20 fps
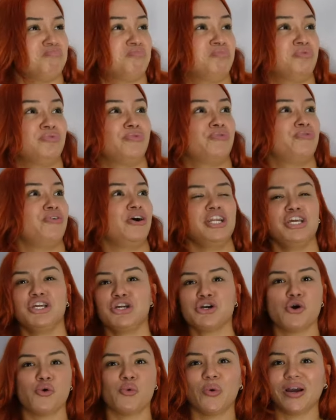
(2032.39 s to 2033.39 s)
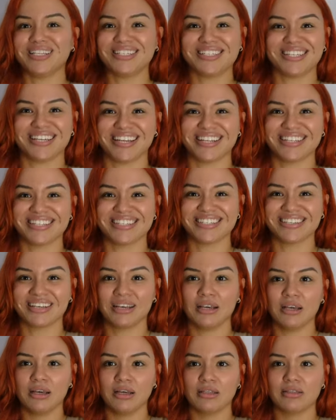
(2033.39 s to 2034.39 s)
funny coincidence
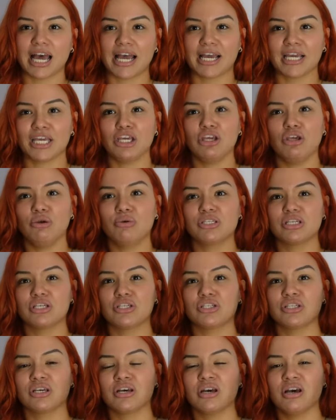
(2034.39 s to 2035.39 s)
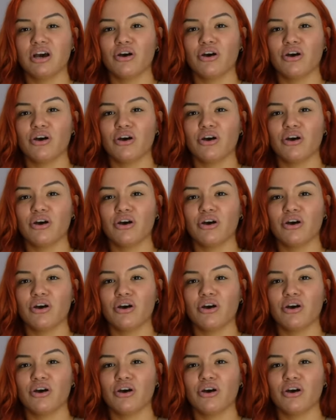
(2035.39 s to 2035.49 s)
that he uses